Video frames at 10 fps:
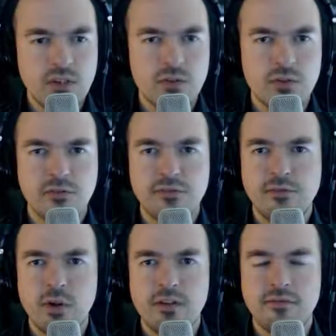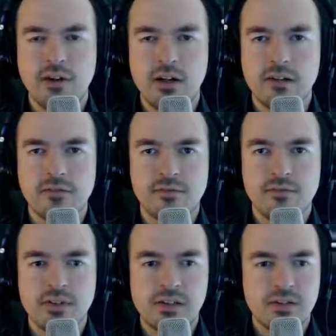So 45
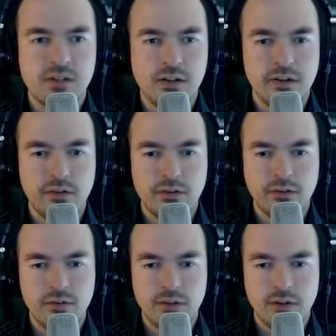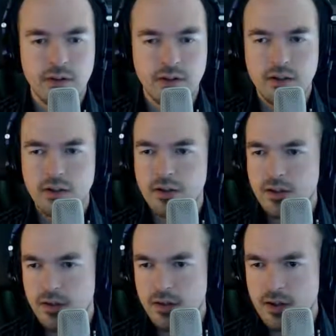science.
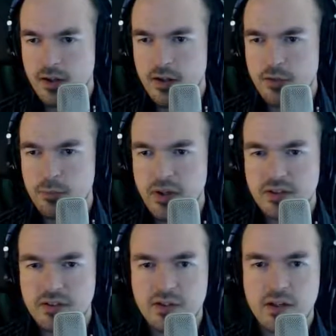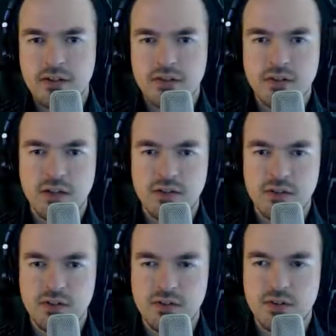This basic science gets
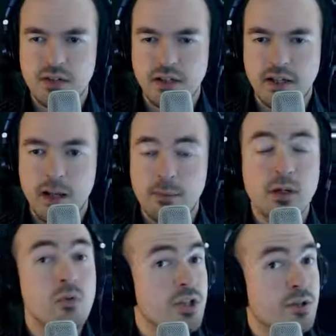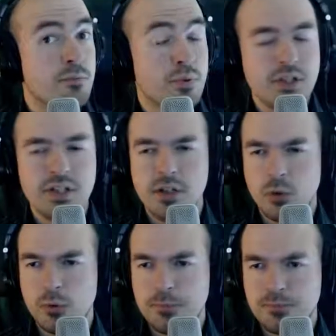us a camera, which is pretty
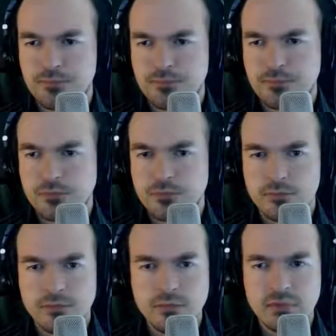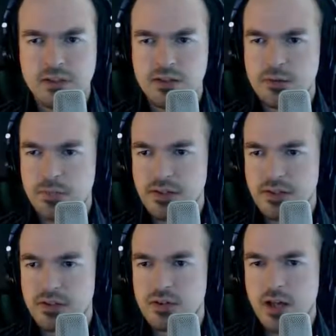cool. Some
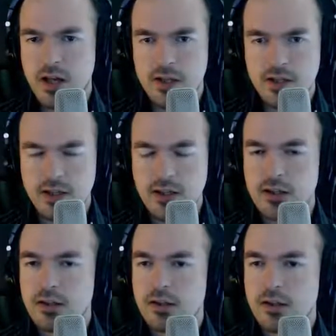basic scanning.